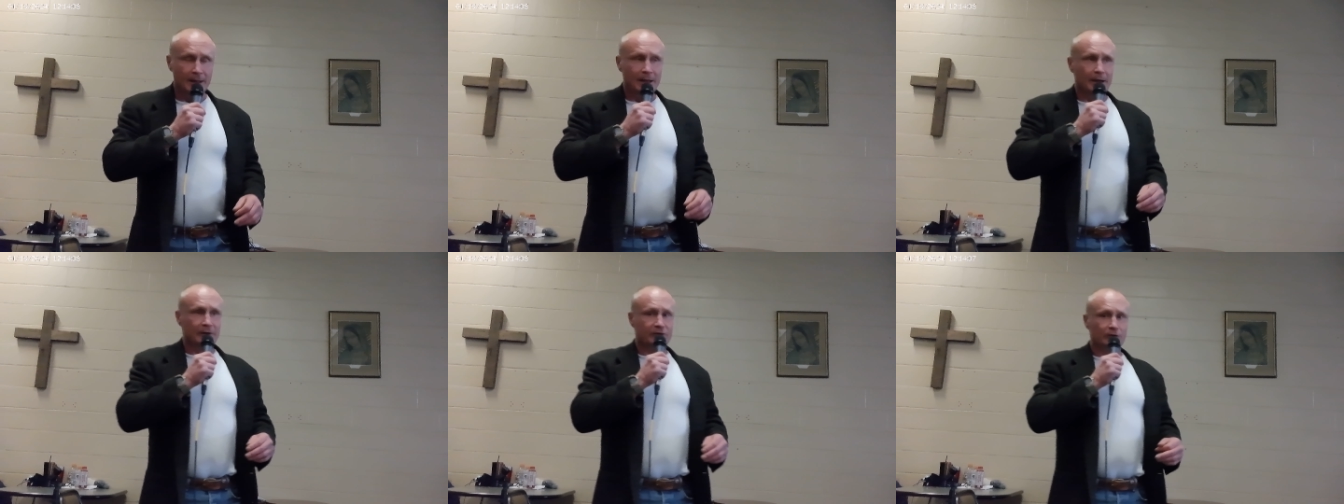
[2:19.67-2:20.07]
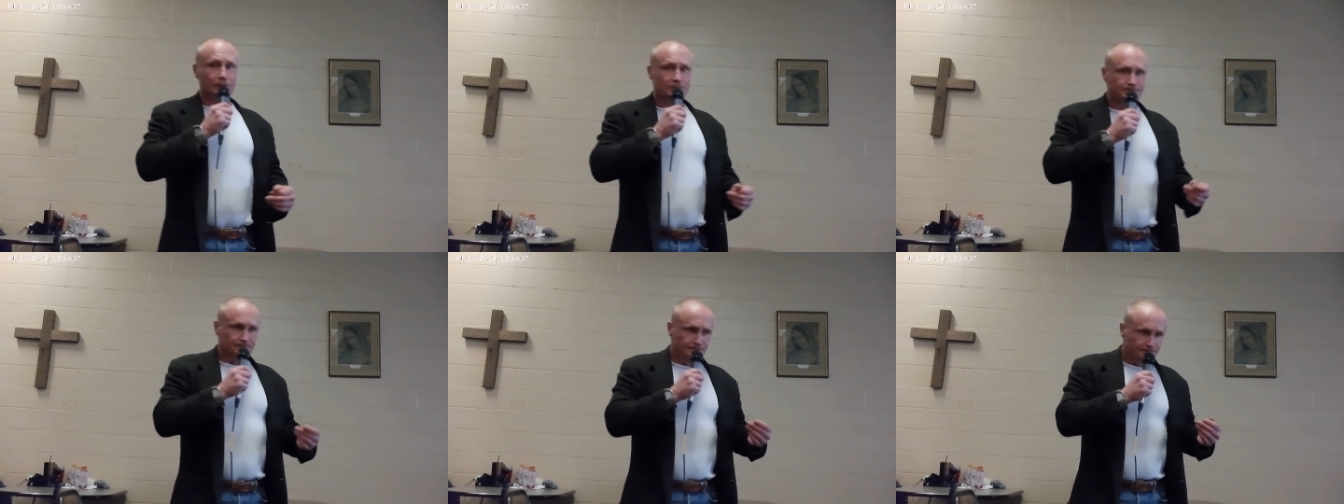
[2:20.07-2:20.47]
And
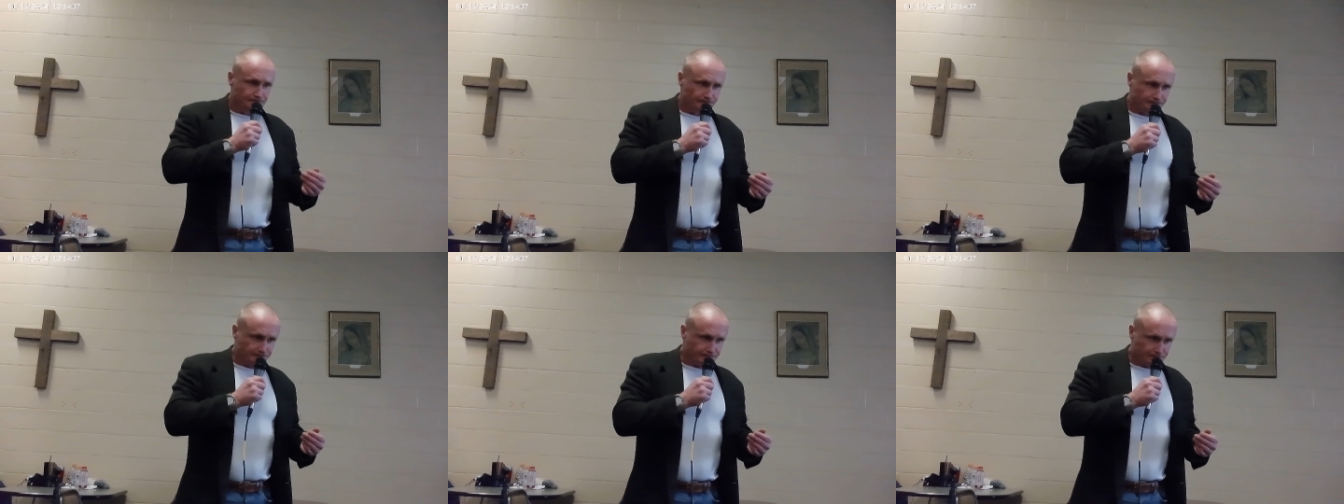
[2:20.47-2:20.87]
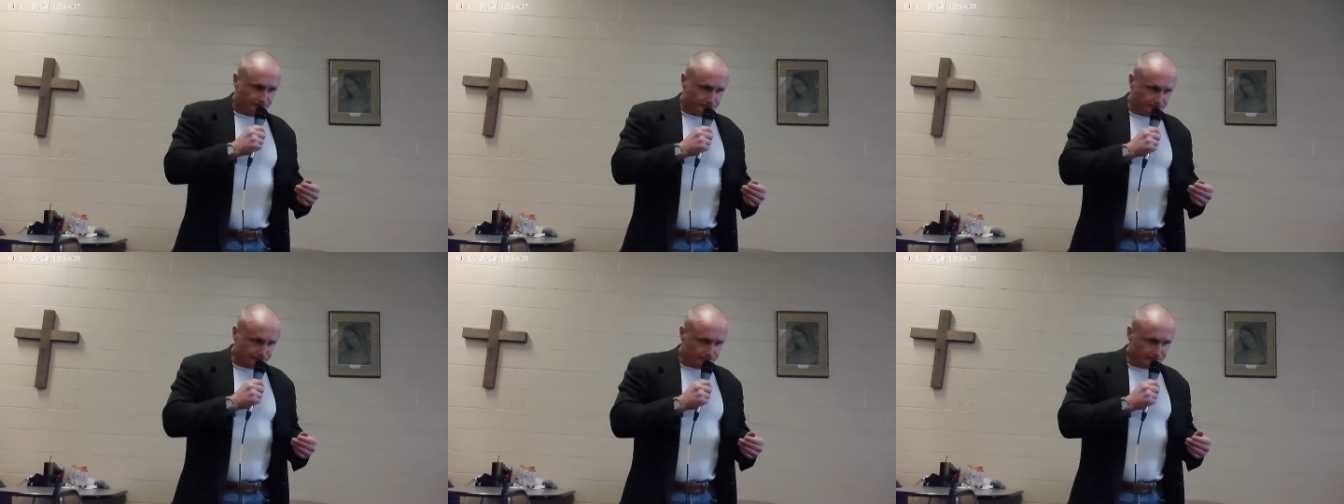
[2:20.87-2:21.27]
so
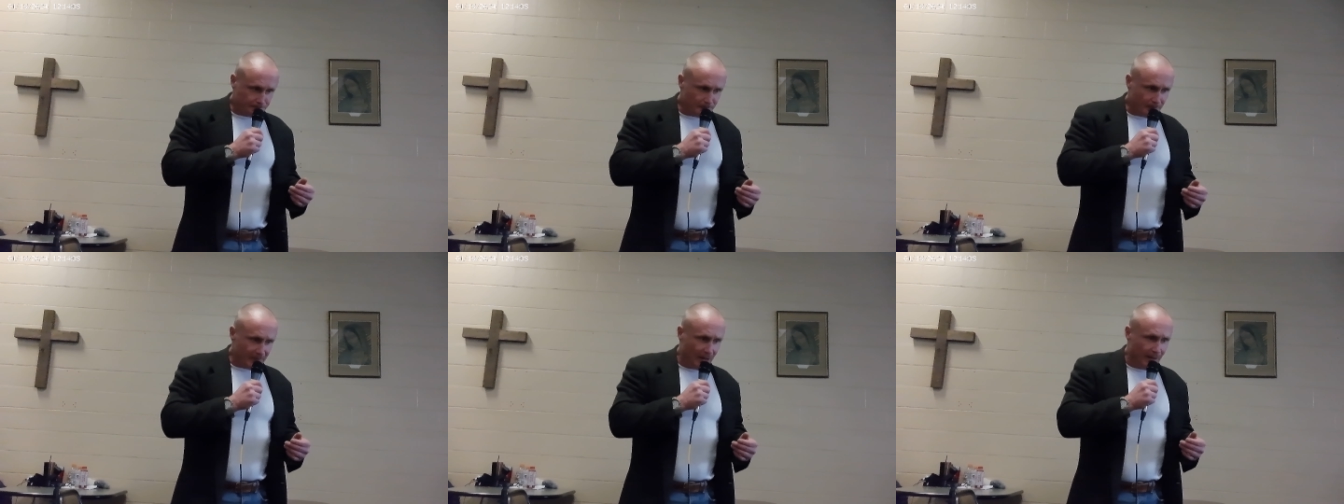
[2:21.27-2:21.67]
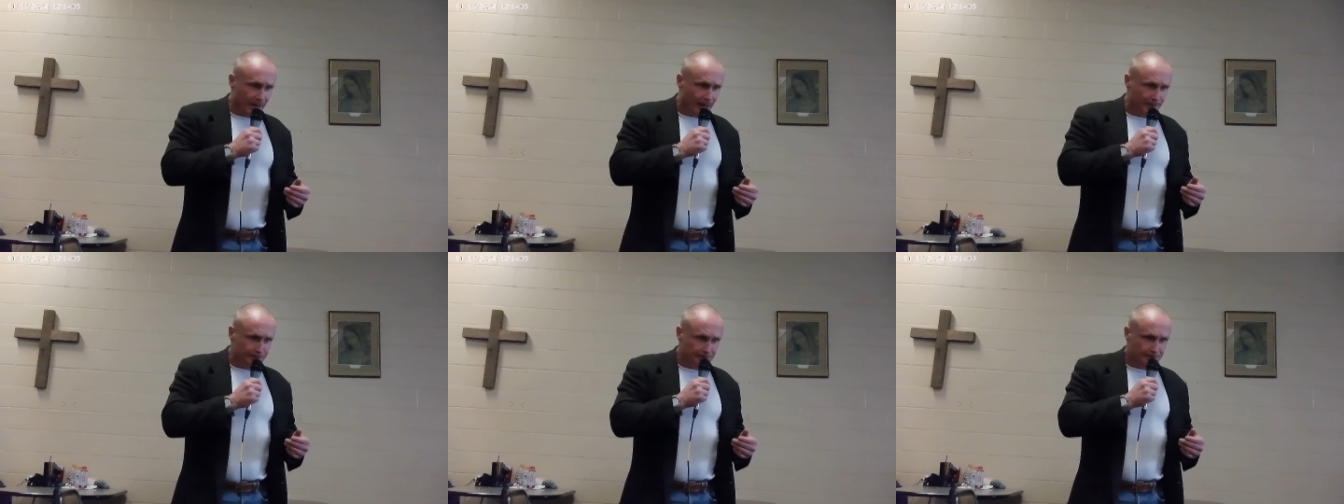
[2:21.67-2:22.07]

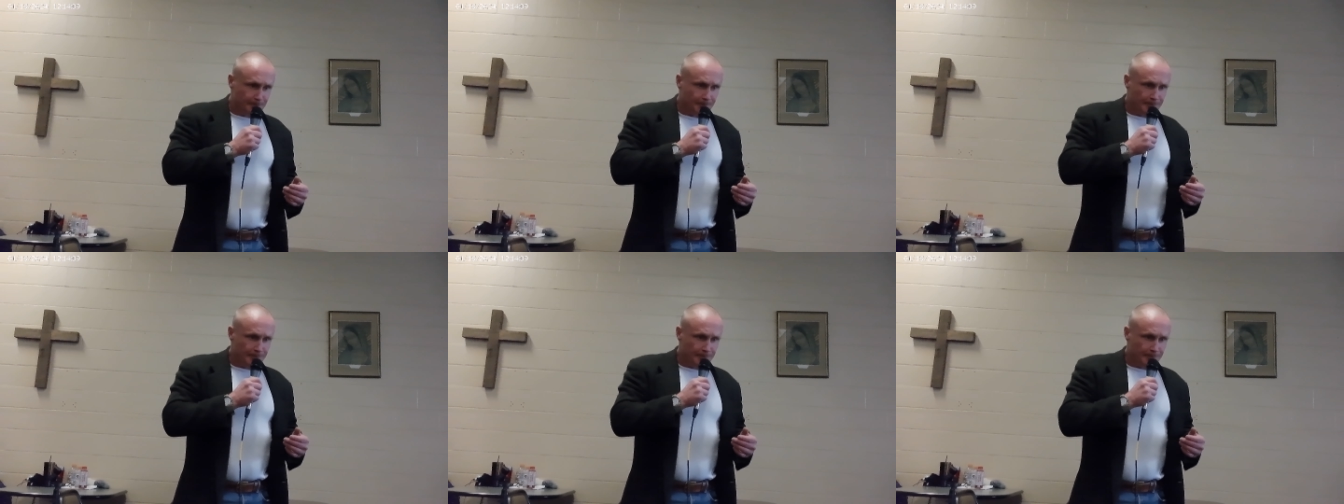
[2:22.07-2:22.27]
um,